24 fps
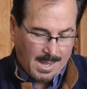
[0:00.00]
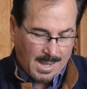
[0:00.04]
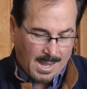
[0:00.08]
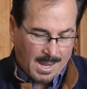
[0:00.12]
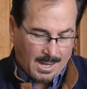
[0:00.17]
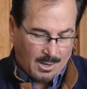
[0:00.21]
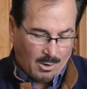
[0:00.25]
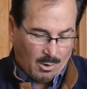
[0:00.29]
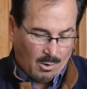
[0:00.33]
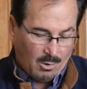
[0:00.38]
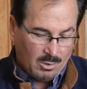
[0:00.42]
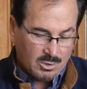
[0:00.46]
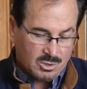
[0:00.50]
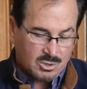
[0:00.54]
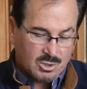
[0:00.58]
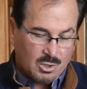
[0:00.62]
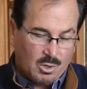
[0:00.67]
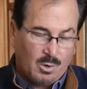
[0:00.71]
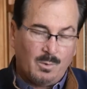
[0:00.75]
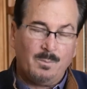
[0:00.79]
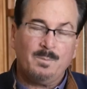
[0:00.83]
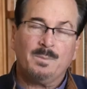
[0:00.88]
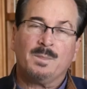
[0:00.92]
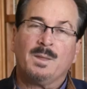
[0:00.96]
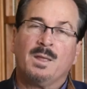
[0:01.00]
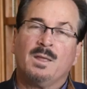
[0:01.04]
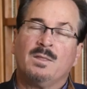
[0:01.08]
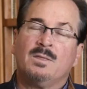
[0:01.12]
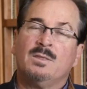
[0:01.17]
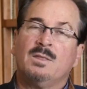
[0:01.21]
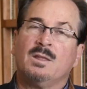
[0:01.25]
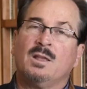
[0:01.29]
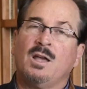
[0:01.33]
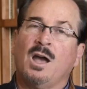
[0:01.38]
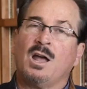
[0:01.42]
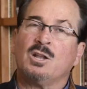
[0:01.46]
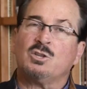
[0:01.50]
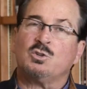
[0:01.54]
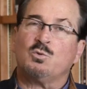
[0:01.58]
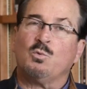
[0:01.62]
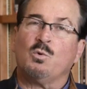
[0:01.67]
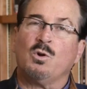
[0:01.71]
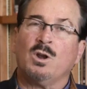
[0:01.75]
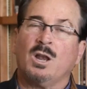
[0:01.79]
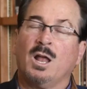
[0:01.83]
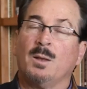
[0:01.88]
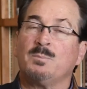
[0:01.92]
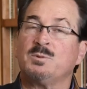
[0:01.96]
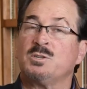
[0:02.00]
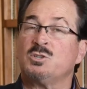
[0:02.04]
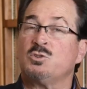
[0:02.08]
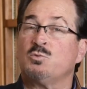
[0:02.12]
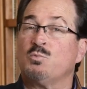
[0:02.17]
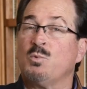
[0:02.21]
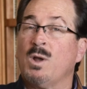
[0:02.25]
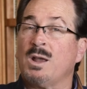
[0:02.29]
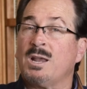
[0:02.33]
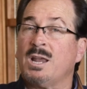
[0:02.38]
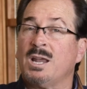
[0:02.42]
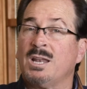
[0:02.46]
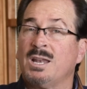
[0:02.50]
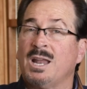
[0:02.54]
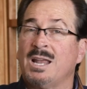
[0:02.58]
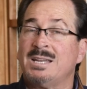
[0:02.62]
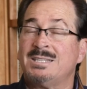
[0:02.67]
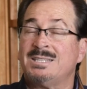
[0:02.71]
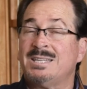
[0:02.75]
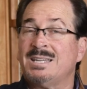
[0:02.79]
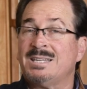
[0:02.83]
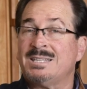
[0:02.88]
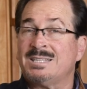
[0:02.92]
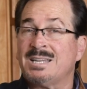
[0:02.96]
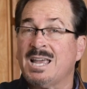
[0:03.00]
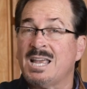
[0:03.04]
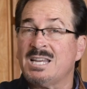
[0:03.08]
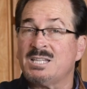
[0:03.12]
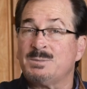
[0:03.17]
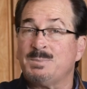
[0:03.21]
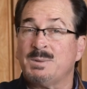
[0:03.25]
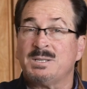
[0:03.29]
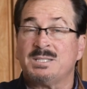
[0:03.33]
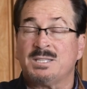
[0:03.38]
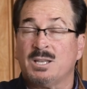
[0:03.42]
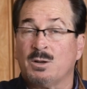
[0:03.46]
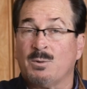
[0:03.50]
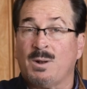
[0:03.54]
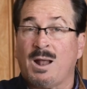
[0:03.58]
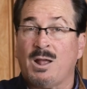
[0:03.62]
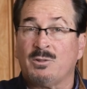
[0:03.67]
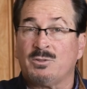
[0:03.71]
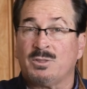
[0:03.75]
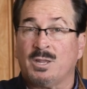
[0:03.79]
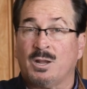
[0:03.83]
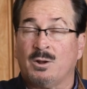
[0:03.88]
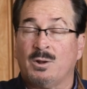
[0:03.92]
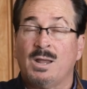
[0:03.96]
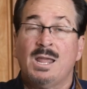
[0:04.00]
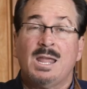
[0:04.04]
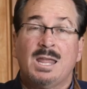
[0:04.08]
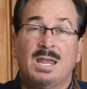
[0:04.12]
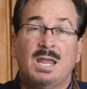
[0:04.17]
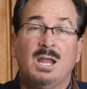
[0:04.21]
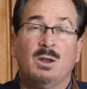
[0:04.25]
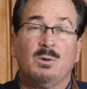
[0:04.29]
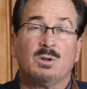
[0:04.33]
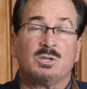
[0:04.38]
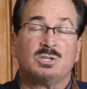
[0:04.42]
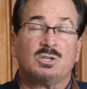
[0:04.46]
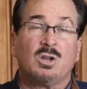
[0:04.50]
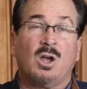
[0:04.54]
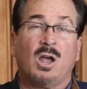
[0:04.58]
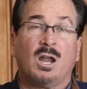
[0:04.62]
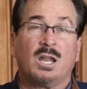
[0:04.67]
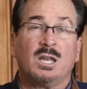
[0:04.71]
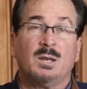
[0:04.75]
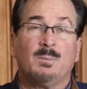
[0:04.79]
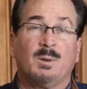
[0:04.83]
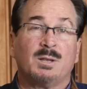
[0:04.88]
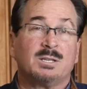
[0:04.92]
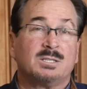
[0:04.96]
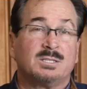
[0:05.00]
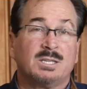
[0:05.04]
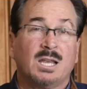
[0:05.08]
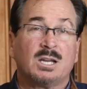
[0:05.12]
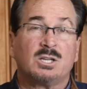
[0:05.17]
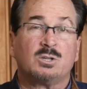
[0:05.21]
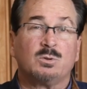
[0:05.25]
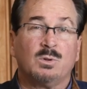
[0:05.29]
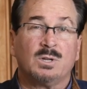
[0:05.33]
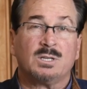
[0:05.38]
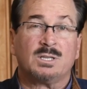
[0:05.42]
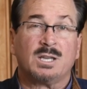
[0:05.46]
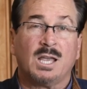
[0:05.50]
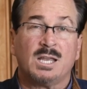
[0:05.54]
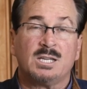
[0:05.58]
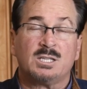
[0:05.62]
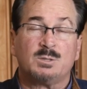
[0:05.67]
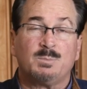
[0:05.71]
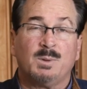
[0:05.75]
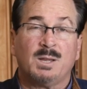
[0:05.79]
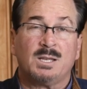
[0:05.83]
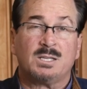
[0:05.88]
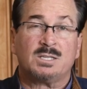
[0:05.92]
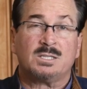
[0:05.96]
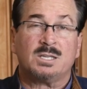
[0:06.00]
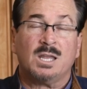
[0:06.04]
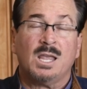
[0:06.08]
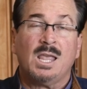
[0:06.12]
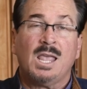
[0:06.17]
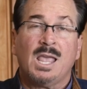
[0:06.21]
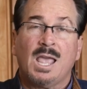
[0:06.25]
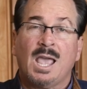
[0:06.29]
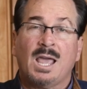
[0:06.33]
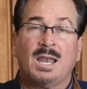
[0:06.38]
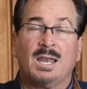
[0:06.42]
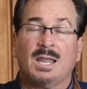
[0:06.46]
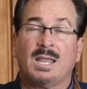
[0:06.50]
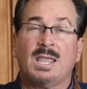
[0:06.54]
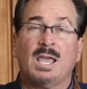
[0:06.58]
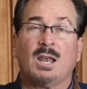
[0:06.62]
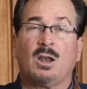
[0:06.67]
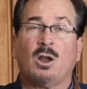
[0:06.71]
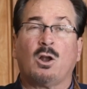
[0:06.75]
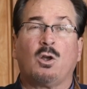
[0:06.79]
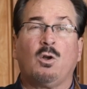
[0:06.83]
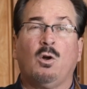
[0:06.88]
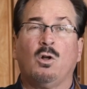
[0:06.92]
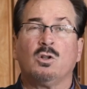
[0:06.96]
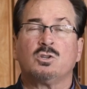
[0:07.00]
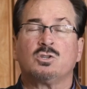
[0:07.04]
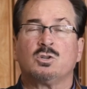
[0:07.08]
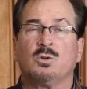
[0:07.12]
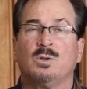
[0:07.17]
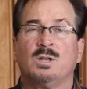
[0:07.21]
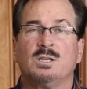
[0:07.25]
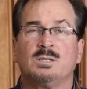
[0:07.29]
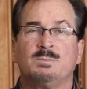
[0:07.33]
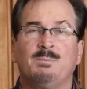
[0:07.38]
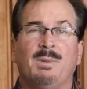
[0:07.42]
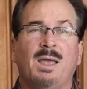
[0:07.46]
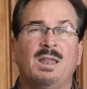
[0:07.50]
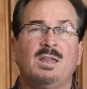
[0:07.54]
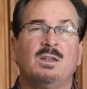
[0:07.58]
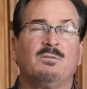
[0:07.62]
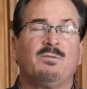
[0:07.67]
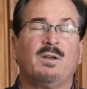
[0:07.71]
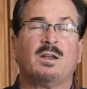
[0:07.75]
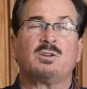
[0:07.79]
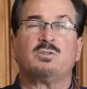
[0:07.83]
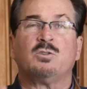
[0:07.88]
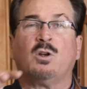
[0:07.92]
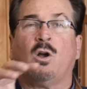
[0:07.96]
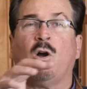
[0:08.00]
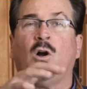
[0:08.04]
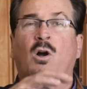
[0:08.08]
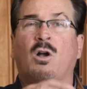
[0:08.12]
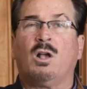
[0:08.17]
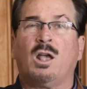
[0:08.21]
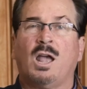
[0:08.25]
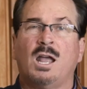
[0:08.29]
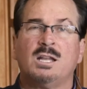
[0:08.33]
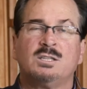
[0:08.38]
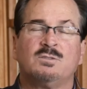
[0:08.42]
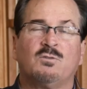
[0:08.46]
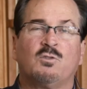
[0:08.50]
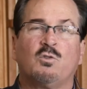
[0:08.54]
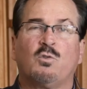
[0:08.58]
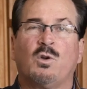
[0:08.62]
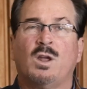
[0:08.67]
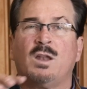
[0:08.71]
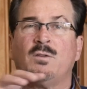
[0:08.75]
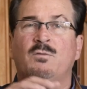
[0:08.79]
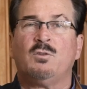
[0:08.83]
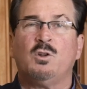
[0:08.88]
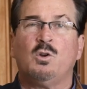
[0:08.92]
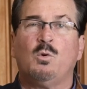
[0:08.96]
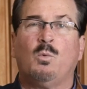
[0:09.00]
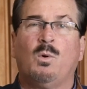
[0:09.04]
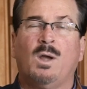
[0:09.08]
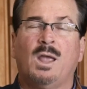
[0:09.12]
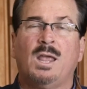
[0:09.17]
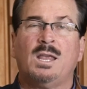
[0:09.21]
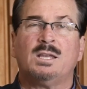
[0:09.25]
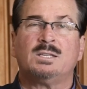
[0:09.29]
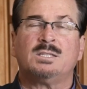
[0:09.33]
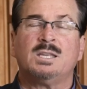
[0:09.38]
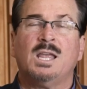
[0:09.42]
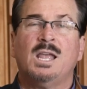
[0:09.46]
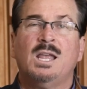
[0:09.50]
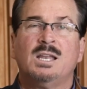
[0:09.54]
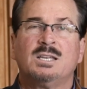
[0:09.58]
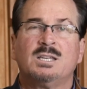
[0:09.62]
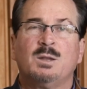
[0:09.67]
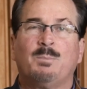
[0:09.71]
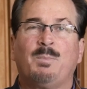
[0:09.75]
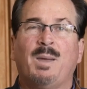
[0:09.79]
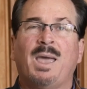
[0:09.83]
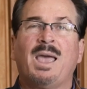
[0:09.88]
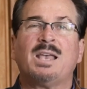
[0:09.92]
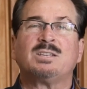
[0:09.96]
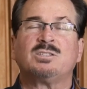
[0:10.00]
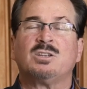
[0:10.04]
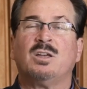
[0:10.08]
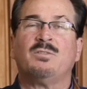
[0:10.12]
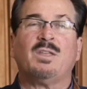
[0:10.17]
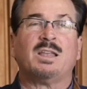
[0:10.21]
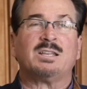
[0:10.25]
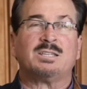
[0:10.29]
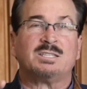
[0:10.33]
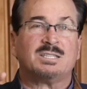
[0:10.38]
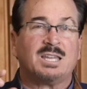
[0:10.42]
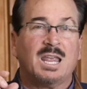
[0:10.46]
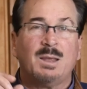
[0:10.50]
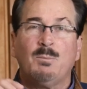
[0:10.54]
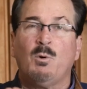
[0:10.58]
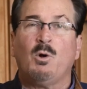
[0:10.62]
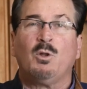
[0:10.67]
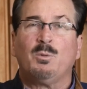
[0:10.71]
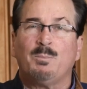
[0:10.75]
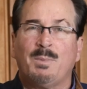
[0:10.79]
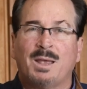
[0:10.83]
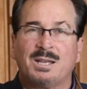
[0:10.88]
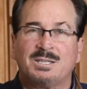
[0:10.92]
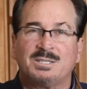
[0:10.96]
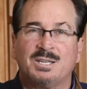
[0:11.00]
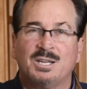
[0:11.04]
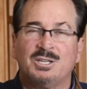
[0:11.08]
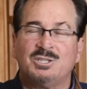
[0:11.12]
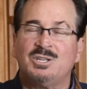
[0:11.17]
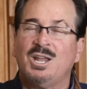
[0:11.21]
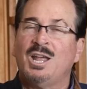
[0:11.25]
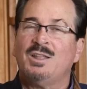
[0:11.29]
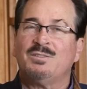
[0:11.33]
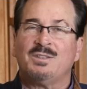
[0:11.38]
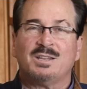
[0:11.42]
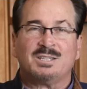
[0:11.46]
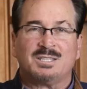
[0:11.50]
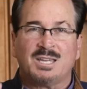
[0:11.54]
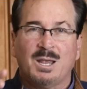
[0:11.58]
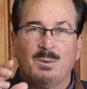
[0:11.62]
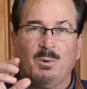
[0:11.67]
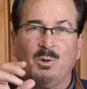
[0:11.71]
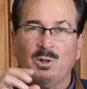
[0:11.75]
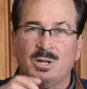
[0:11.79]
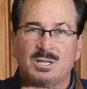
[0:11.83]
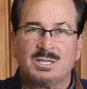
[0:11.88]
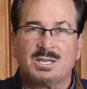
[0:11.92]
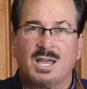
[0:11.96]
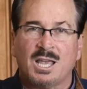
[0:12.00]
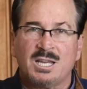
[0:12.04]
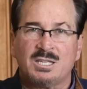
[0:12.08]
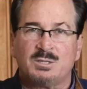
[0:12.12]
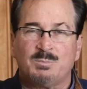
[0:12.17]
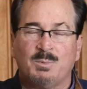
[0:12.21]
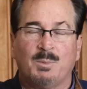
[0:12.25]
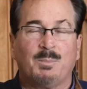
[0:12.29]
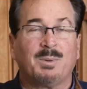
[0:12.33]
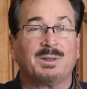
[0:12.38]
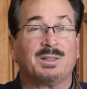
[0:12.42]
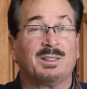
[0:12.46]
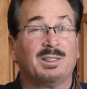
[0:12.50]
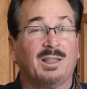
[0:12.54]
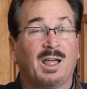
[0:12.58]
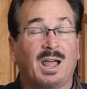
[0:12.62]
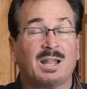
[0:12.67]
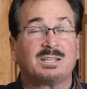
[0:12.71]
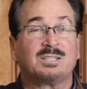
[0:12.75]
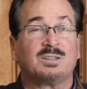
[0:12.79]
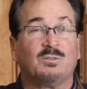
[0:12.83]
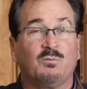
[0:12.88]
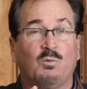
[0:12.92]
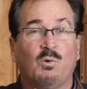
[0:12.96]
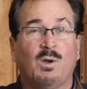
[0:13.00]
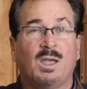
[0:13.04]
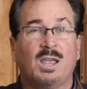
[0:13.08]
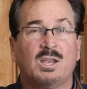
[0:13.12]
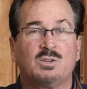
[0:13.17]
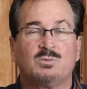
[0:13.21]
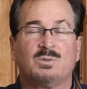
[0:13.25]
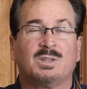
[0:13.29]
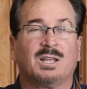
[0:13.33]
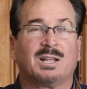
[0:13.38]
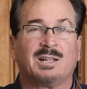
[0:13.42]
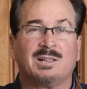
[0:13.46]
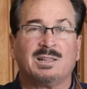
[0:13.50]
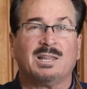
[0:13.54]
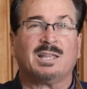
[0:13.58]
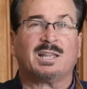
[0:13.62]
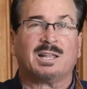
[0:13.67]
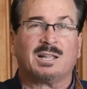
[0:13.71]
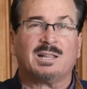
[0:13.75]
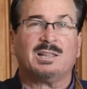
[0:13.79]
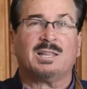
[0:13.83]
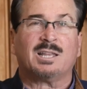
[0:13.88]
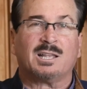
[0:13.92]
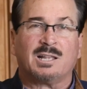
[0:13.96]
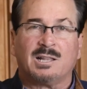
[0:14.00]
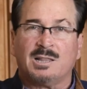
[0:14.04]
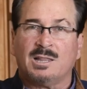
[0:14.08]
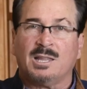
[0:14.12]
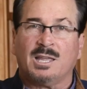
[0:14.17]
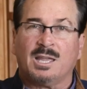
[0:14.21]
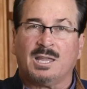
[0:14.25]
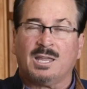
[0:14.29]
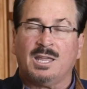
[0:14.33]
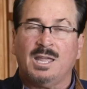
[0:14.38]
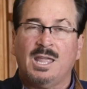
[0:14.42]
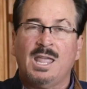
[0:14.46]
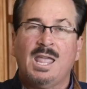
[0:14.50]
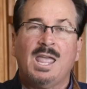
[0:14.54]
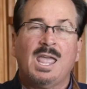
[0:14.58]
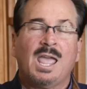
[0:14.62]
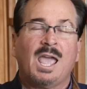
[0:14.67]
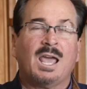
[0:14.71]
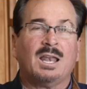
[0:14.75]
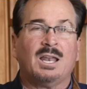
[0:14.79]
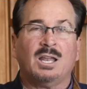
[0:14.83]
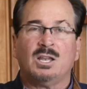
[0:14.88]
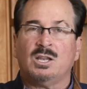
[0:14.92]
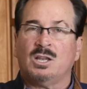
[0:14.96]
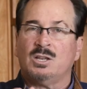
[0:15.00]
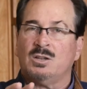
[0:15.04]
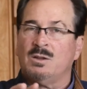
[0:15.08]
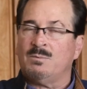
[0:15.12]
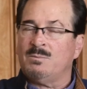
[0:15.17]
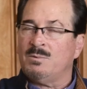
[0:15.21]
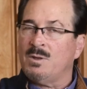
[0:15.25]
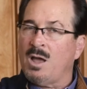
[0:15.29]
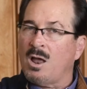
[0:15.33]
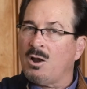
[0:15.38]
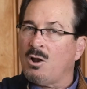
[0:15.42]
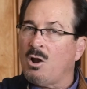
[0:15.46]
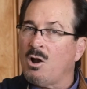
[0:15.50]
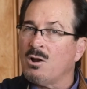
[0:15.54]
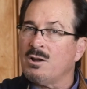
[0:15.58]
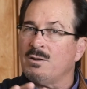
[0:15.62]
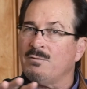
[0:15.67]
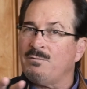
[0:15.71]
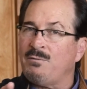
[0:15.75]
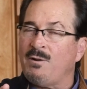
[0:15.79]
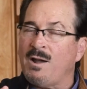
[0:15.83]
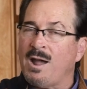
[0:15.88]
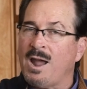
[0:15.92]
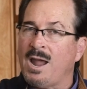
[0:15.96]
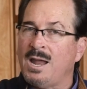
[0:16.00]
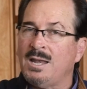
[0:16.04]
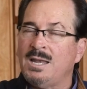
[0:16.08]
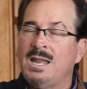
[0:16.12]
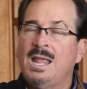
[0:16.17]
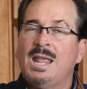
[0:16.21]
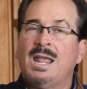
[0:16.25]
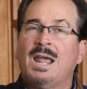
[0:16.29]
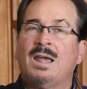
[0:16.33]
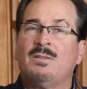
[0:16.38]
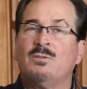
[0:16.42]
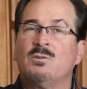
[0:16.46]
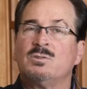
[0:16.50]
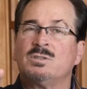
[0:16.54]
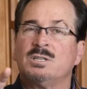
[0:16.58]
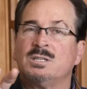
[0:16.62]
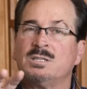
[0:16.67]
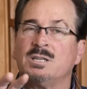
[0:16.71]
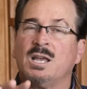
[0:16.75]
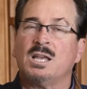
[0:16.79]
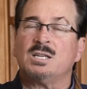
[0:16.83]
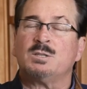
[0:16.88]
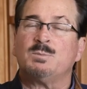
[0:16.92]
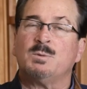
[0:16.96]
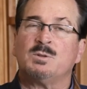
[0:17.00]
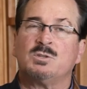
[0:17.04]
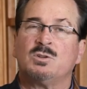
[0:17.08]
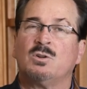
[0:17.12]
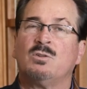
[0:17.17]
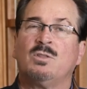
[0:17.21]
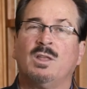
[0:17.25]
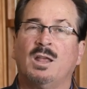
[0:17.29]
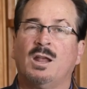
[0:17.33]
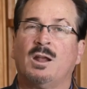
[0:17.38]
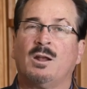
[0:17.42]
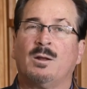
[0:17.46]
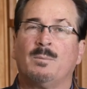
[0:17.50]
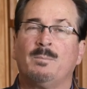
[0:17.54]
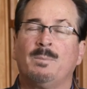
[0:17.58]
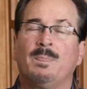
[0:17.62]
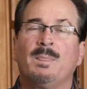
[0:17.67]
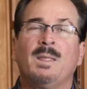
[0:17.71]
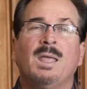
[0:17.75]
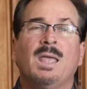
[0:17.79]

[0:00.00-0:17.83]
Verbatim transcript: And also, God's word helps us recognize the enticements that are out there. Here it's talking about sexual enticements. And again, our culture is manufacturing all kinds of creative new ways to pass on that same old message, that same old enticement, but lots of ways with a click, click, click, and it, it, not hard to find. And those enticements are there.